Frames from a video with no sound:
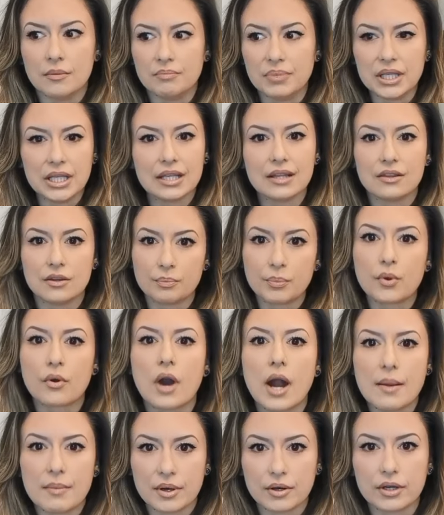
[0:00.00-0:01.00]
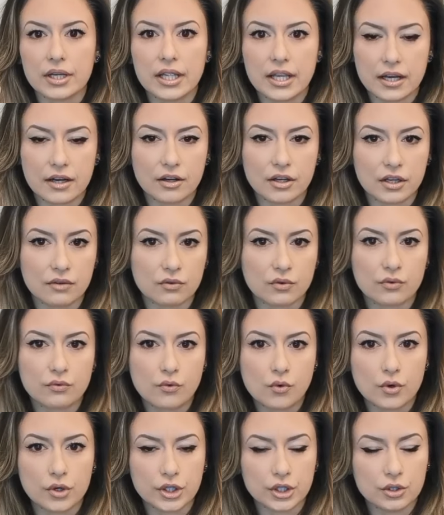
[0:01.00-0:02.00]
being the primary caregiver
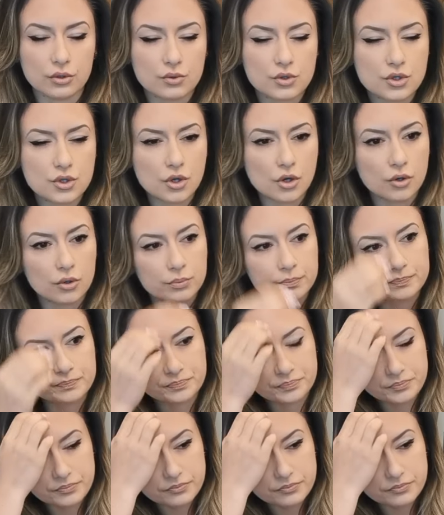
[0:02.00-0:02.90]
for you. So